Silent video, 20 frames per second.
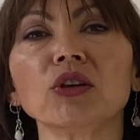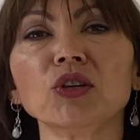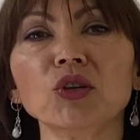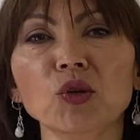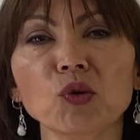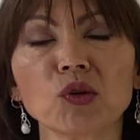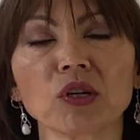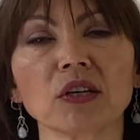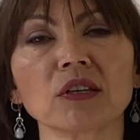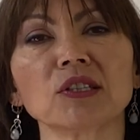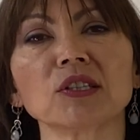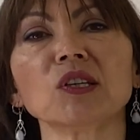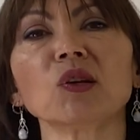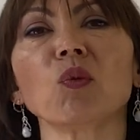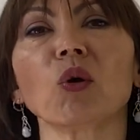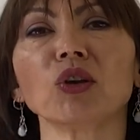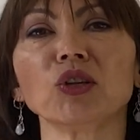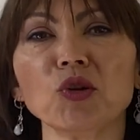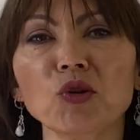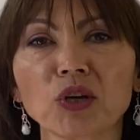you can do,
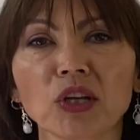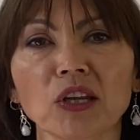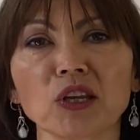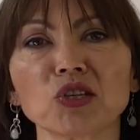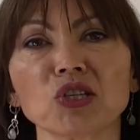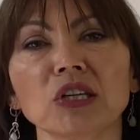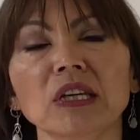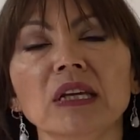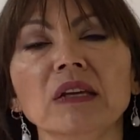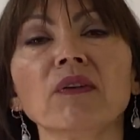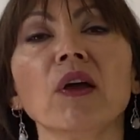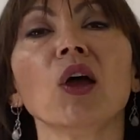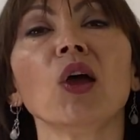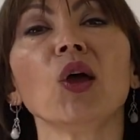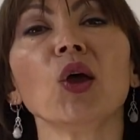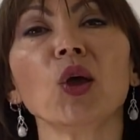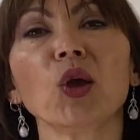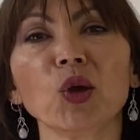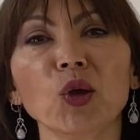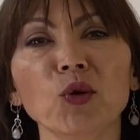what you can achieve,
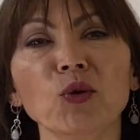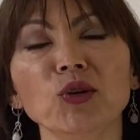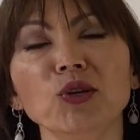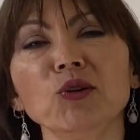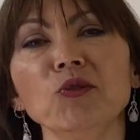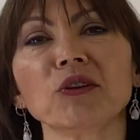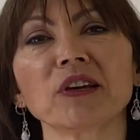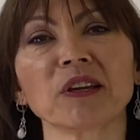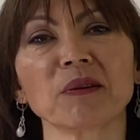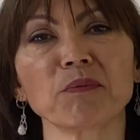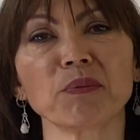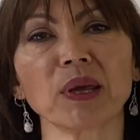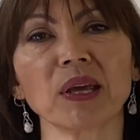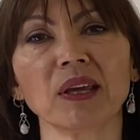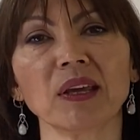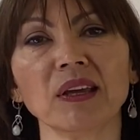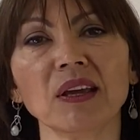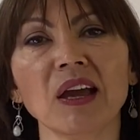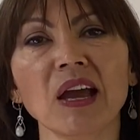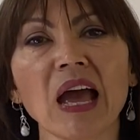who you can
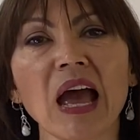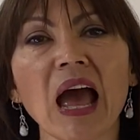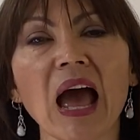be,